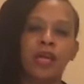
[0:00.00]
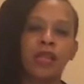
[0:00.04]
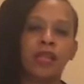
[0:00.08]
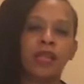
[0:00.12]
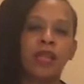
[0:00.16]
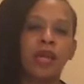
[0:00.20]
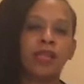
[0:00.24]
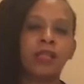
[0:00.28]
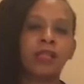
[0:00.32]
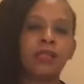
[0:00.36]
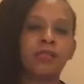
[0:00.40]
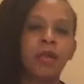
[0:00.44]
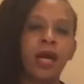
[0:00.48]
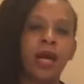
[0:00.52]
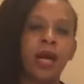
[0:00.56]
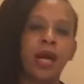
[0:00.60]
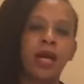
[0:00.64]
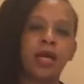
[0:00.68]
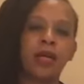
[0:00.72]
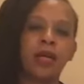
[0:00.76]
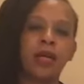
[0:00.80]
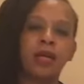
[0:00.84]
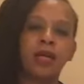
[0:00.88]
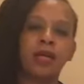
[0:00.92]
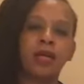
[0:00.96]
That's my
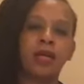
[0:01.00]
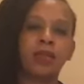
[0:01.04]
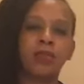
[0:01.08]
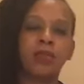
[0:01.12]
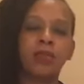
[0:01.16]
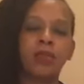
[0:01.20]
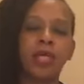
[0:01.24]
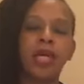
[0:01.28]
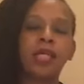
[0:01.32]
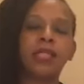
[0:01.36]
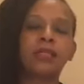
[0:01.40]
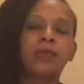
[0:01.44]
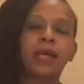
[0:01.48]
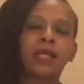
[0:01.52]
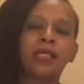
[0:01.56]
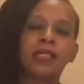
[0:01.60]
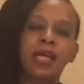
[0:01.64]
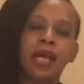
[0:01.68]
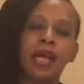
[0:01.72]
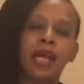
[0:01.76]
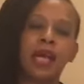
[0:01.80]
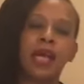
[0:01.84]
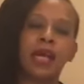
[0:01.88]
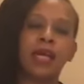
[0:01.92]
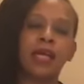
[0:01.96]
um, that's my
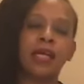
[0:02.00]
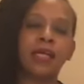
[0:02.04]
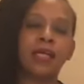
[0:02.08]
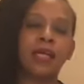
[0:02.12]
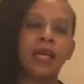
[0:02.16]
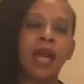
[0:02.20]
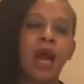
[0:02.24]
tag.